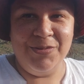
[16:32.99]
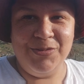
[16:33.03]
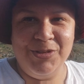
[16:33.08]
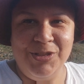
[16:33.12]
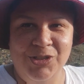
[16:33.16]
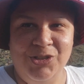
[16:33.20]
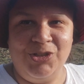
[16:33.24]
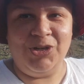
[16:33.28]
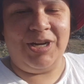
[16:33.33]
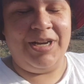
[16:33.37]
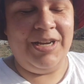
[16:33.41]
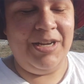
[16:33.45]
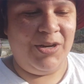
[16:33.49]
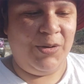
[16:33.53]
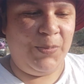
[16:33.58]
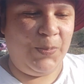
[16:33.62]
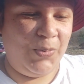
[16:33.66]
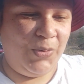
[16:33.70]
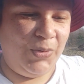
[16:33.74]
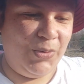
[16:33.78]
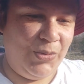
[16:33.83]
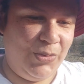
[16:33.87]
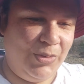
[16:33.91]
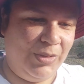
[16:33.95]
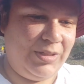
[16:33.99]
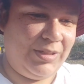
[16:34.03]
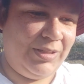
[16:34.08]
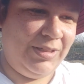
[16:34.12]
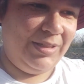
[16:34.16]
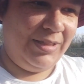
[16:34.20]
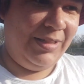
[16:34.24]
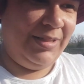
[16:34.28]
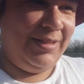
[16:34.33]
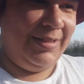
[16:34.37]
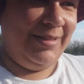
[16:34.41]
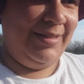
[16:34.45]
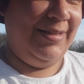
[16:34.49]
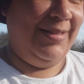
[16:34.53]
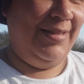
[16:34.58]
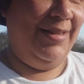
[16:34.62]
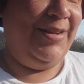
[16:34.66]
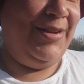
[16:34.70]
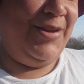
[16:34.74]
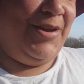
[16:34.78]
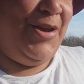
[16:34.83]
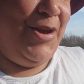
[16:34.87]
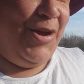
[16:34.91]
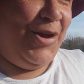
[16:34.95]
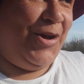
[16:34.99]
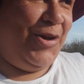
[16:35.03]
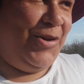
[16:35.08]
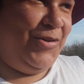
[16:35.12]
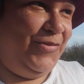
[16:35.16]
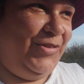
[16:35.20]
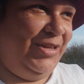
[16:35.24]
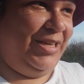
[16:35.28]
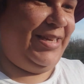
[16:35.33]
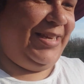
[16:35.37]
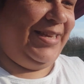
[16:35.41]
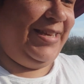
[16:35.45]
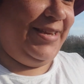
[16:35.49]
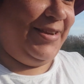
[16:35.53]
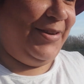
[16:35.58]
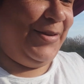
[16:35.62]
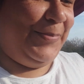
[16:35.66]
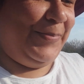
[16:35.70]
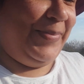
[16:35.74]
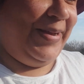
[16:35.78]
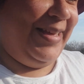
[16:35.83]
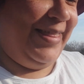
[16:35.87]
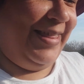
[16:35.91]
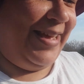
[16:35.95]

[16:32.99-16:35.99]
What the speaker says: was trying to pull over here by